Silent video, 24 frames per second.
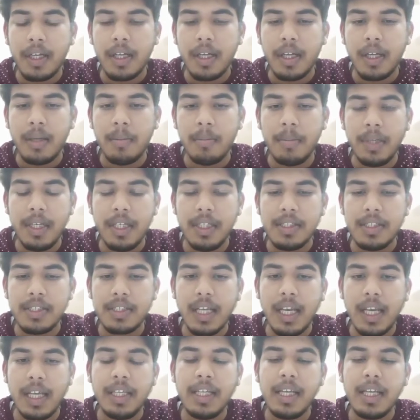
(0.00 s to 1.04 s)
means
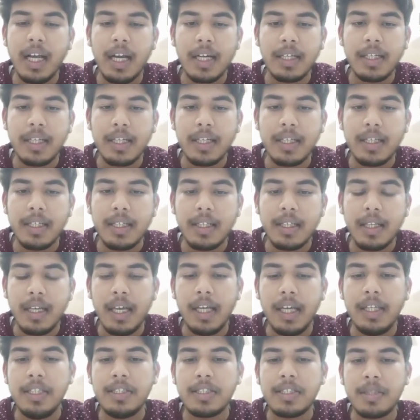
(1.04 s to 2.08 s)
any article,
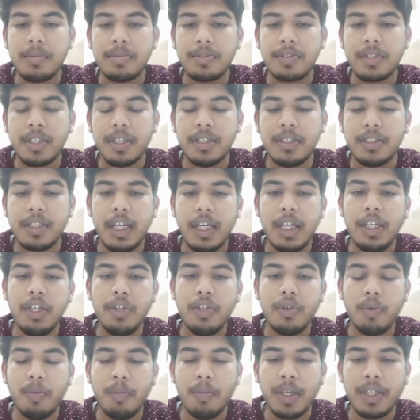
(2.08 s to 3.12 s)
any substance, any
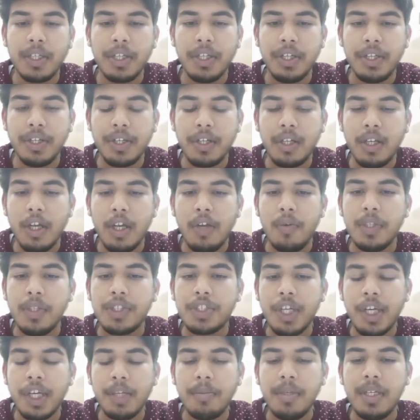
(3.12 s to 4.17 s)
raw material which
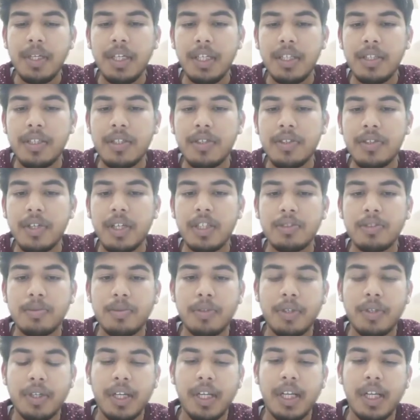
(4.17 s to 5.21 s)
can be either
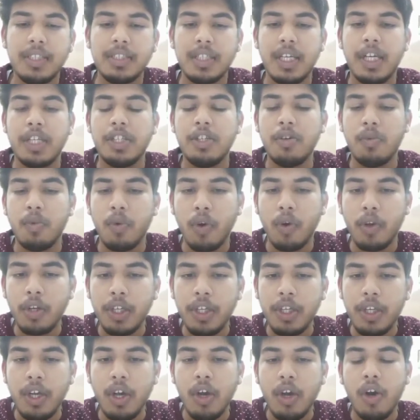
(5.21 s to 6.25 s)
transported as either
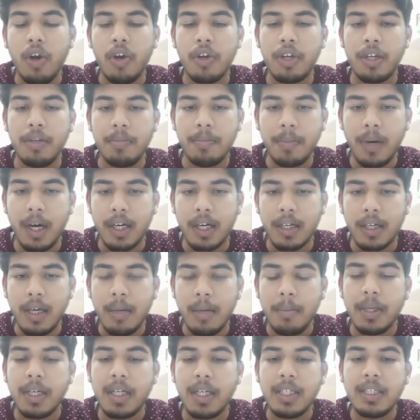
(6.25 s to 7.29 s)
wholly or in part,
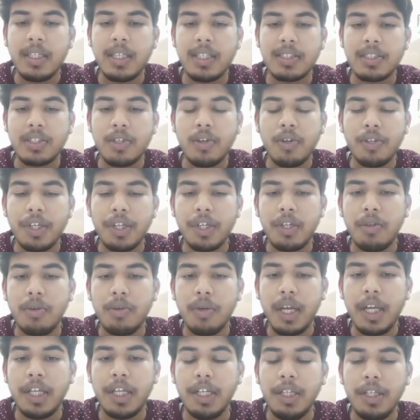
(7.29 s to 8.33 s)
but it does not include
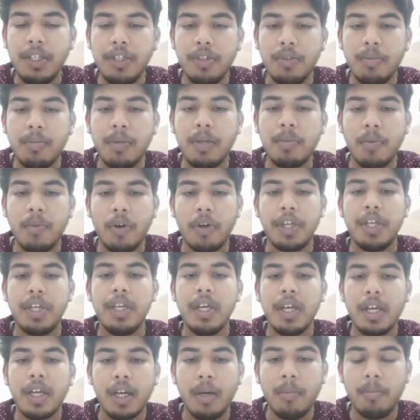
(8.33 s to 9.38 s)
any human body
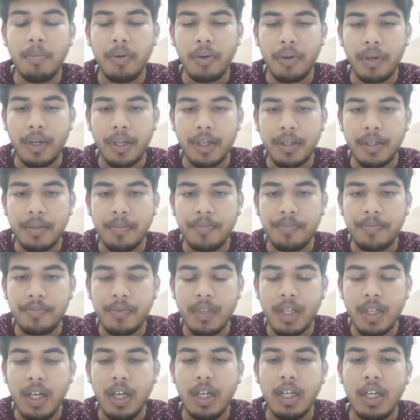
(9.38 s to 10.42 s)
component.
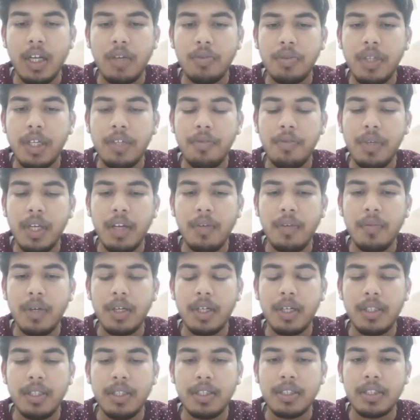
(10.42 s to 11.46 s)
Now that we have
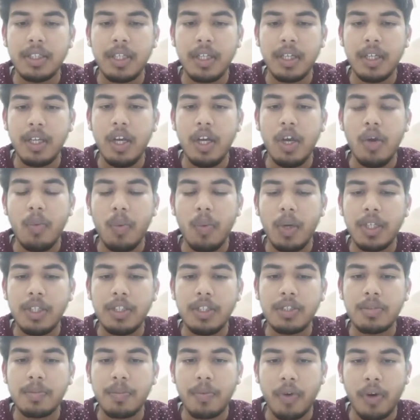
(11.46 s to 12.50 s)
understand what
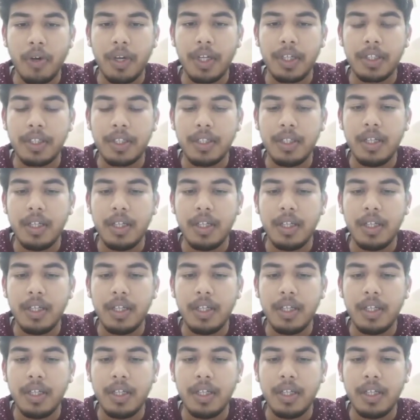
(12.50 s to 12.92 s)
is product,